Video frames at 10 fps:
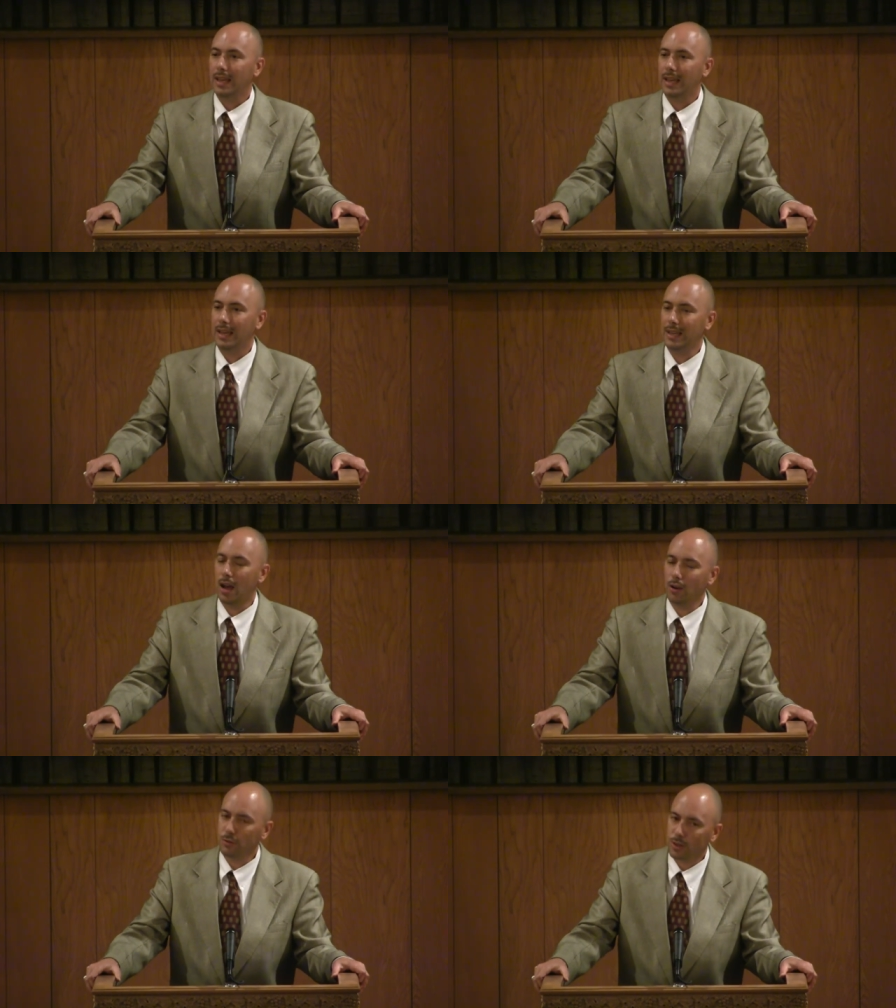he
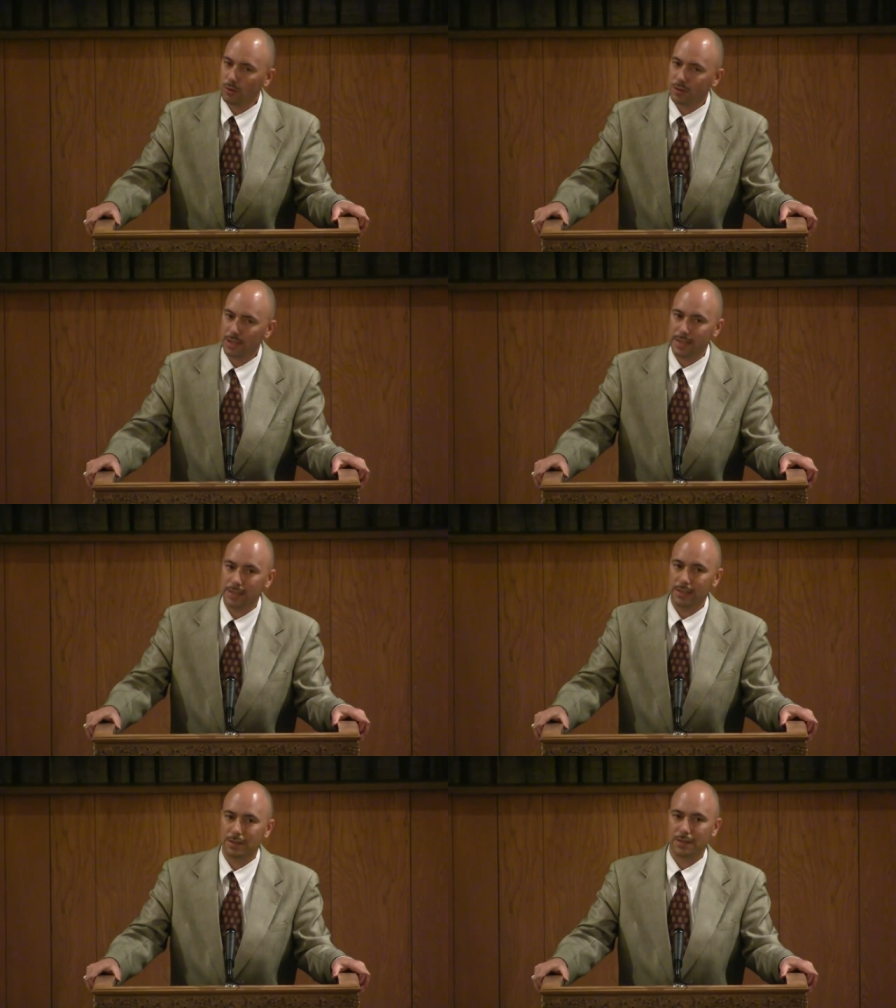also
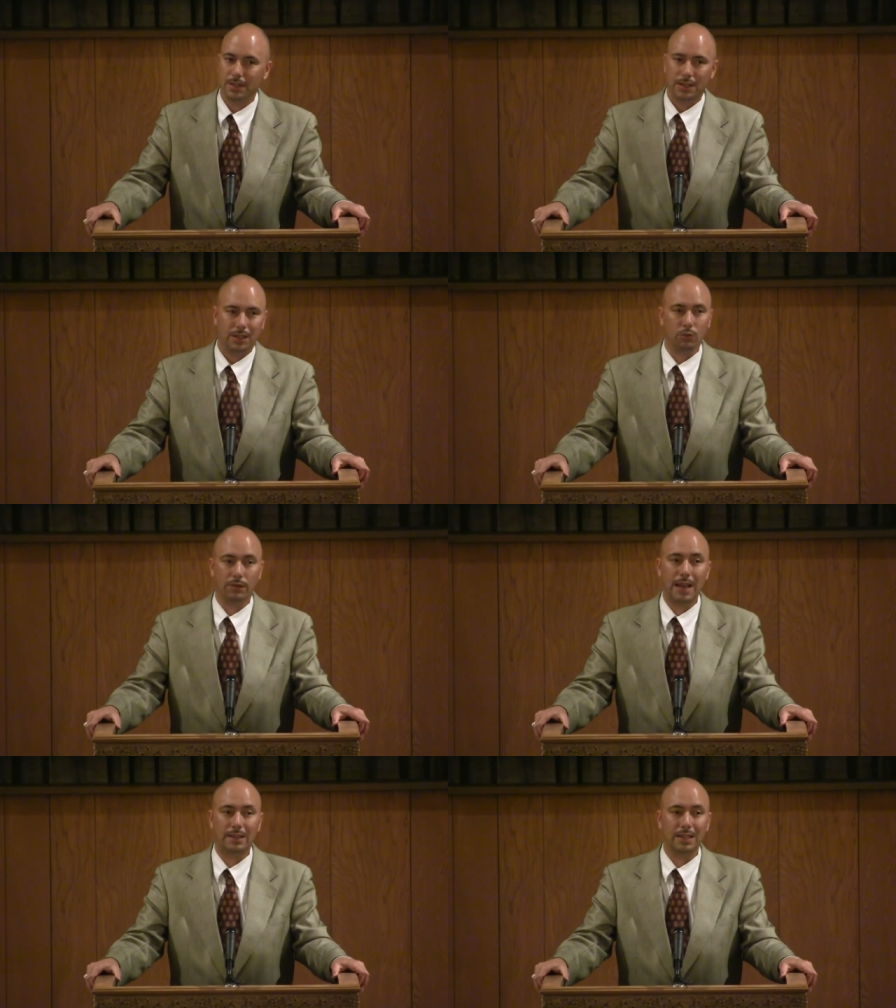says that we've
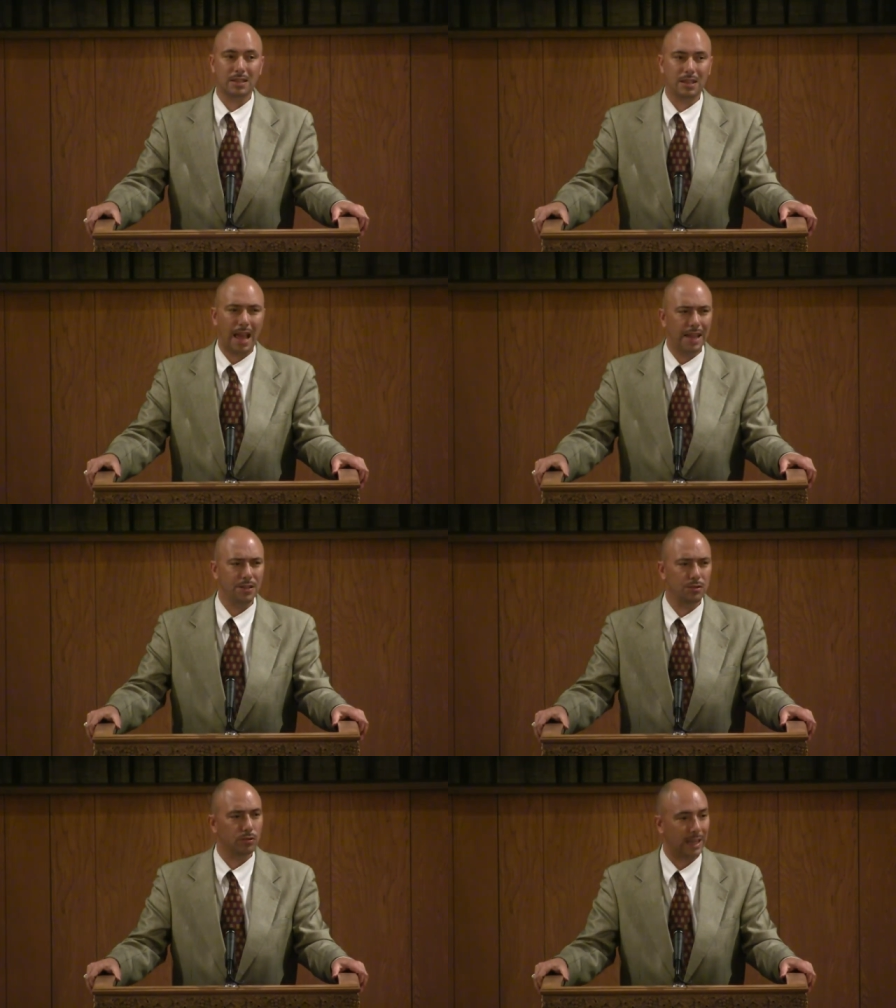got these
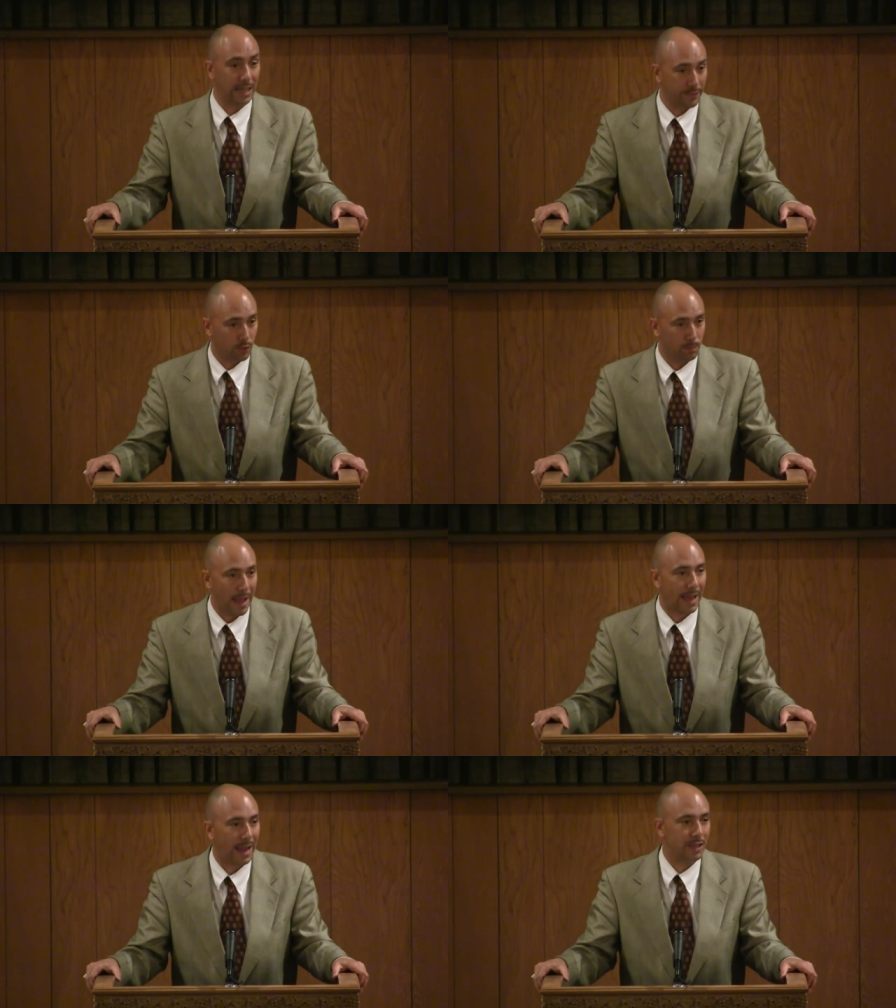angels, evil,
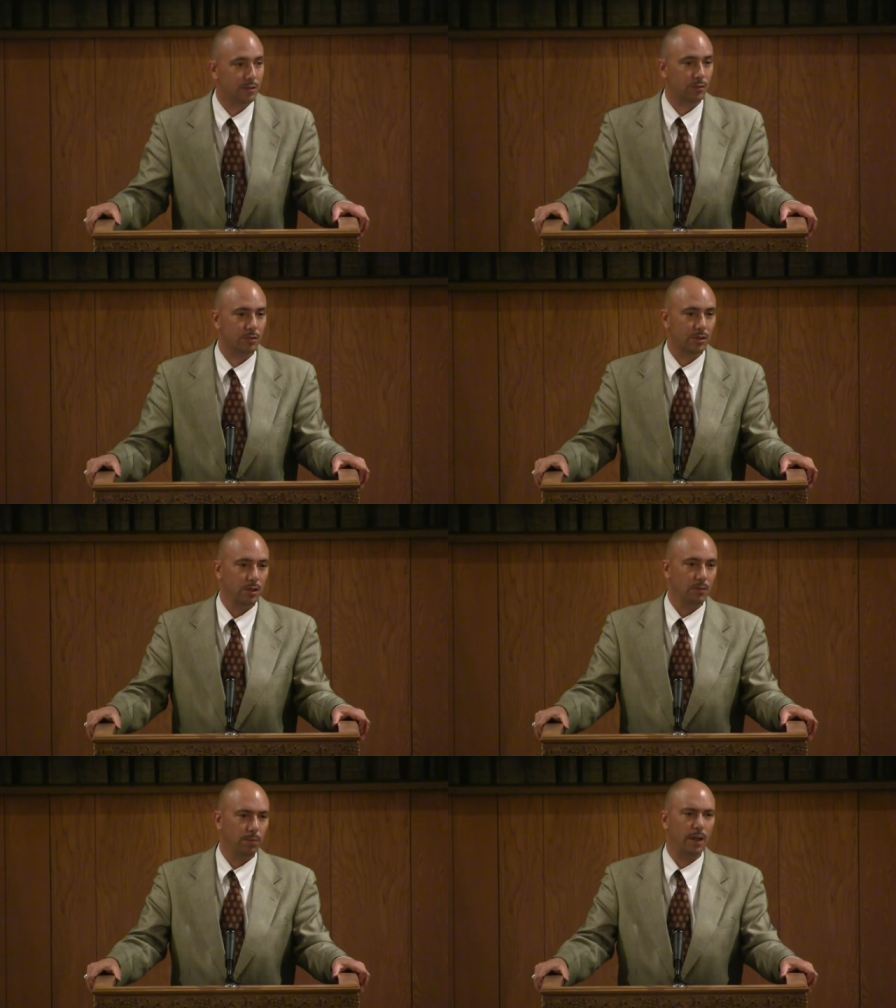bad angels,
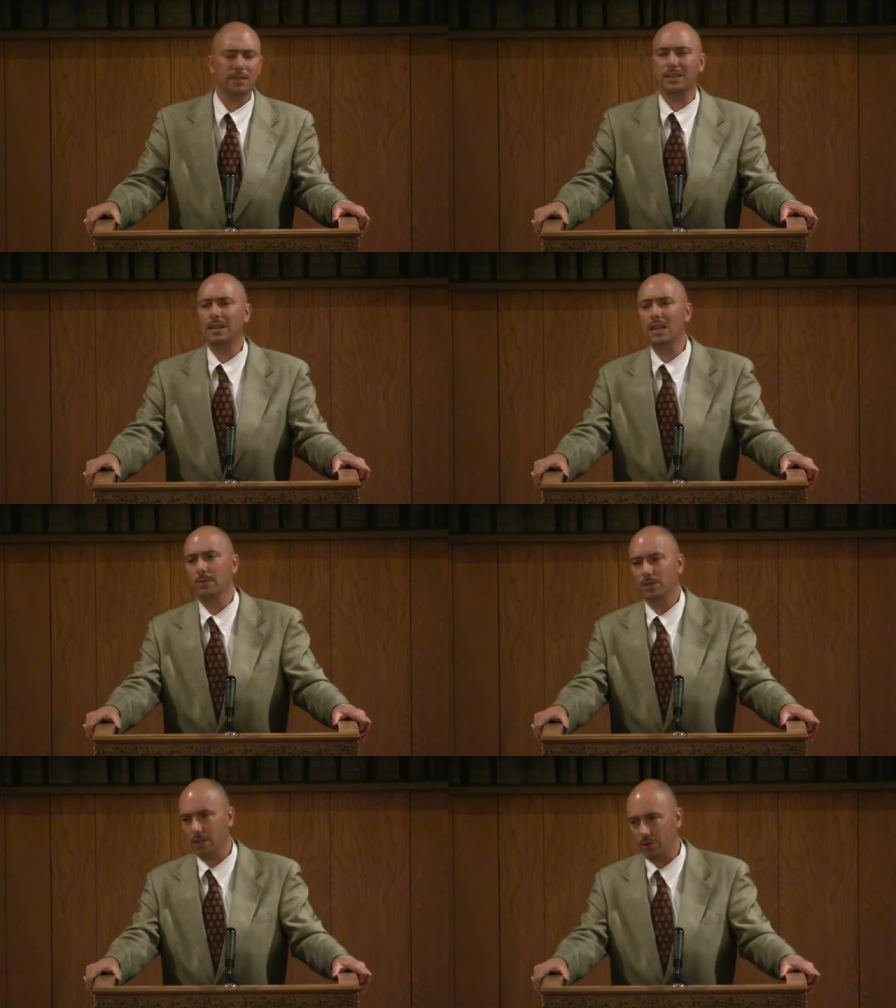plus the
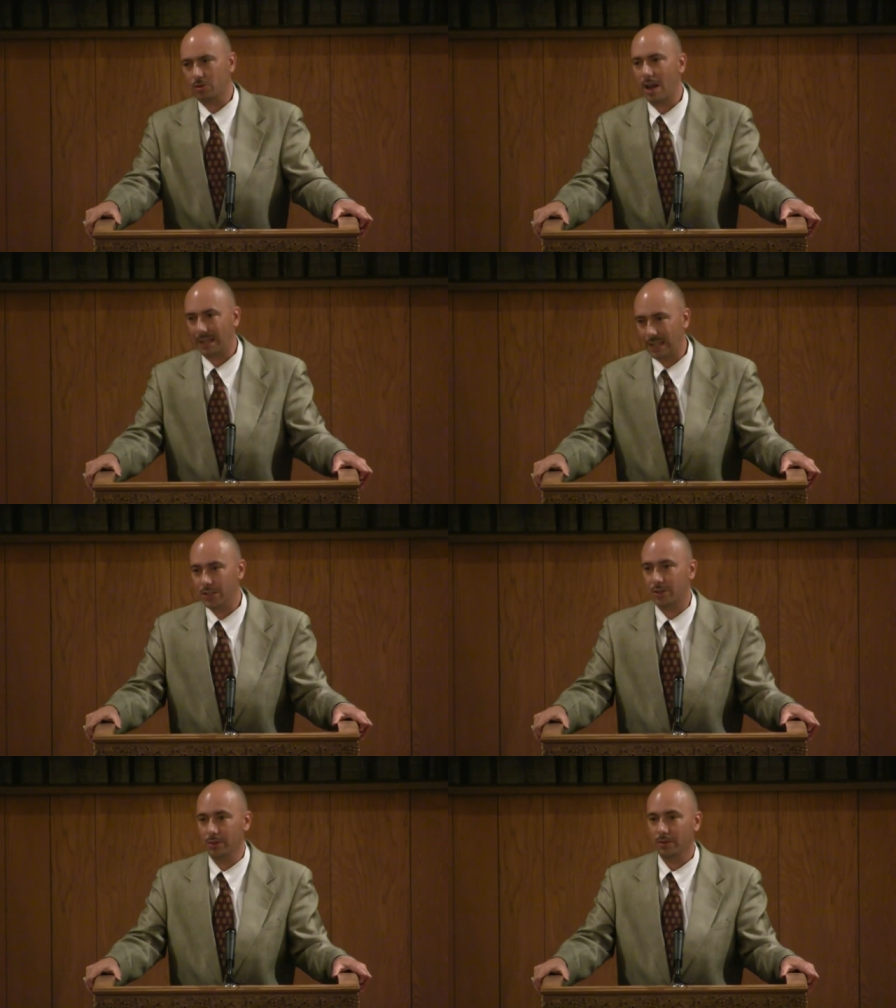demons that are trying to get you.